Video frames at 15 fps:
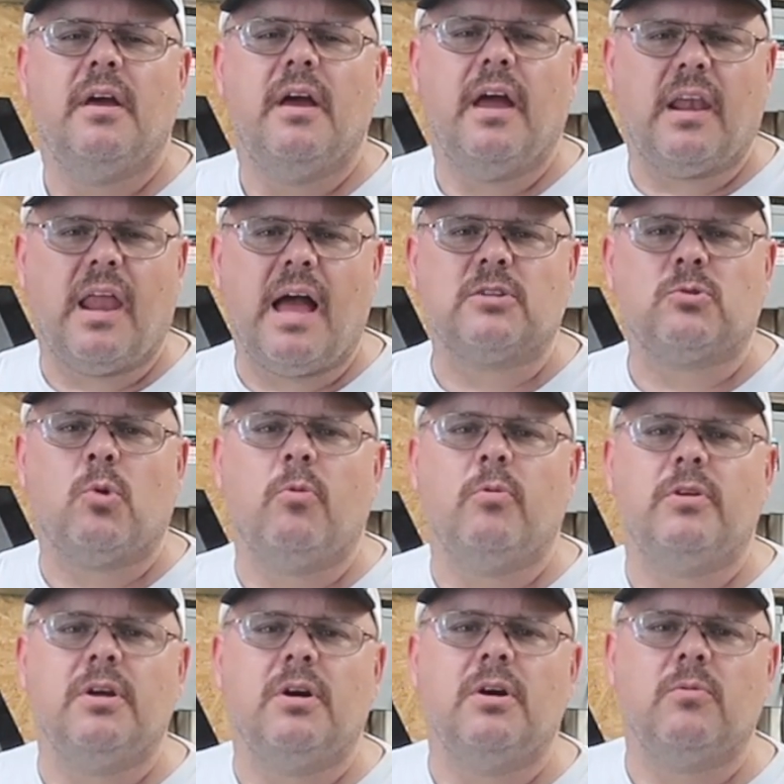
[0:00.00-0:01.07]
He likes what
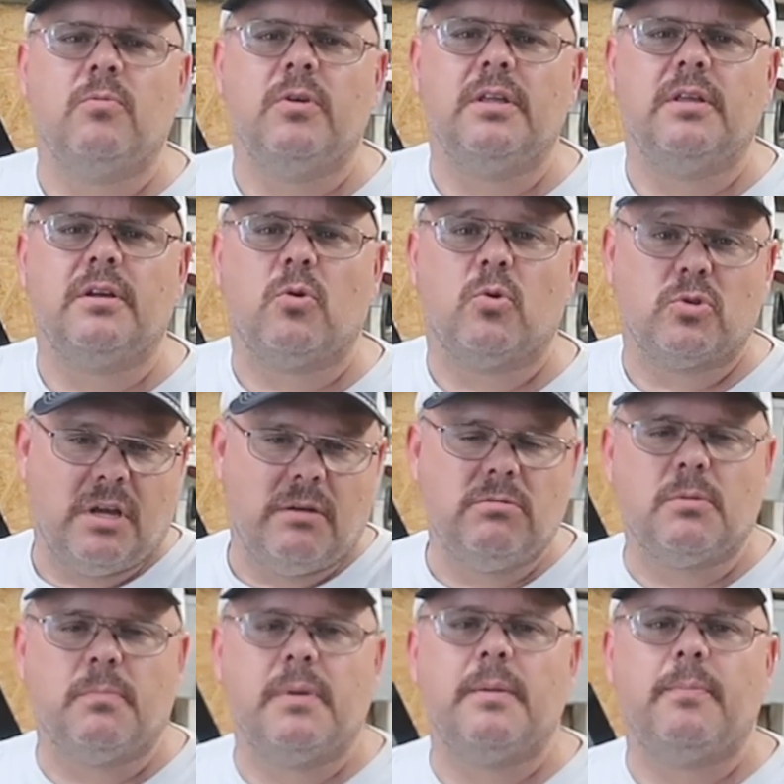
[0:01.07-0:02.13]
we've done with it. Of course, he was
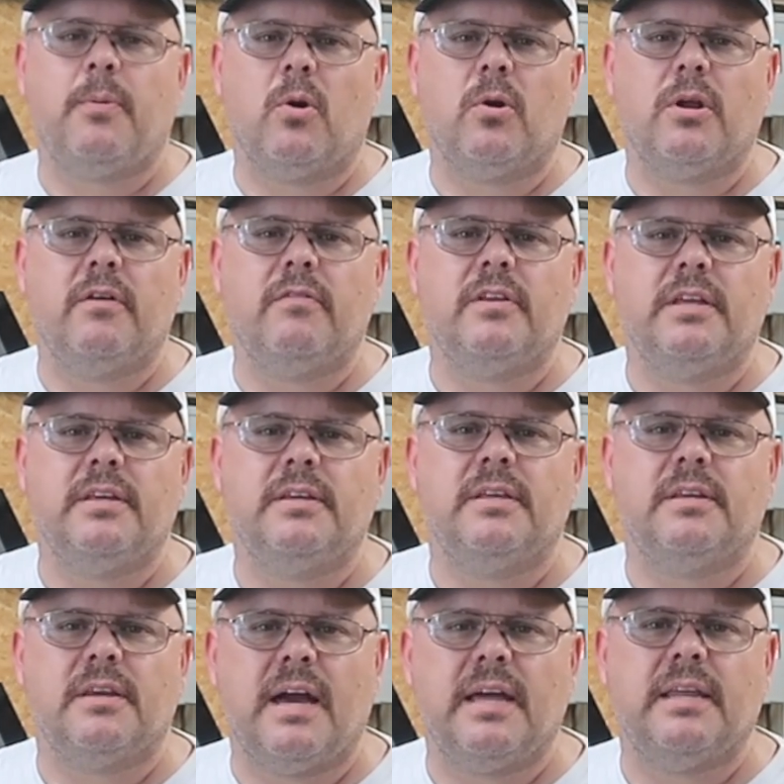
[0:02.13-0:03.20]
a big part of it. He
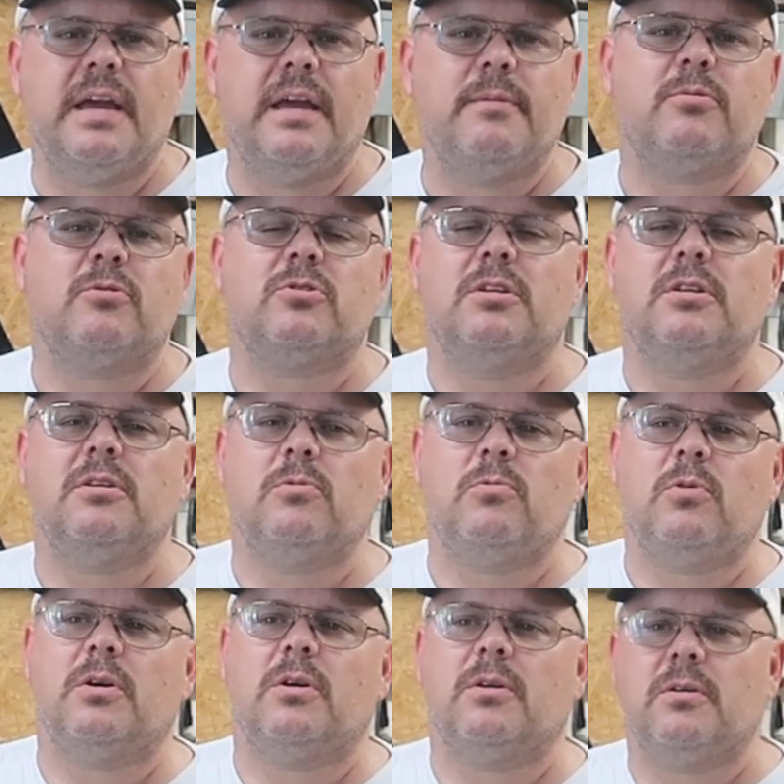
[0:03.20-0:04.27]
did 98% of the
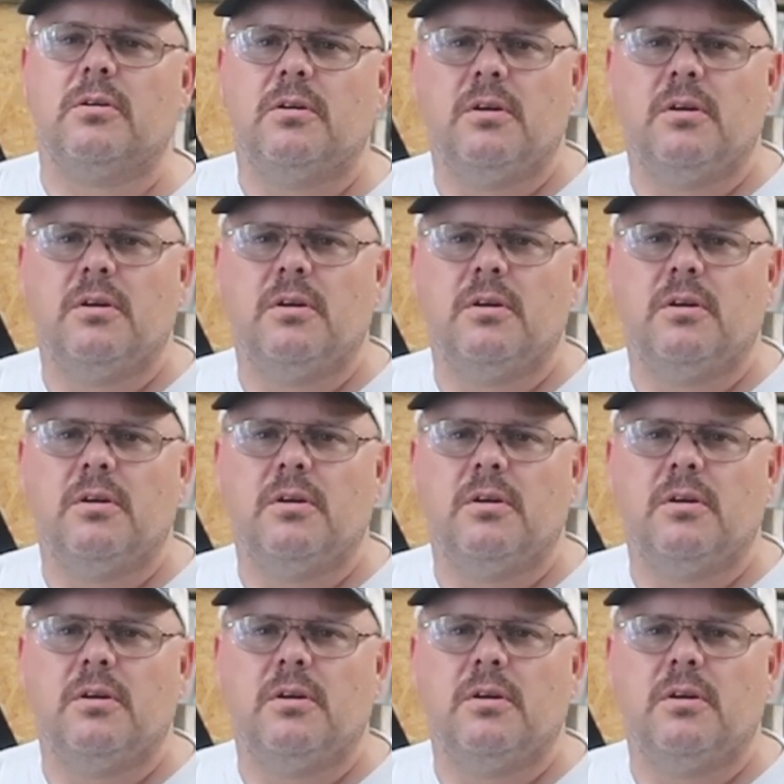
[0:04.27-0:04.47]
work.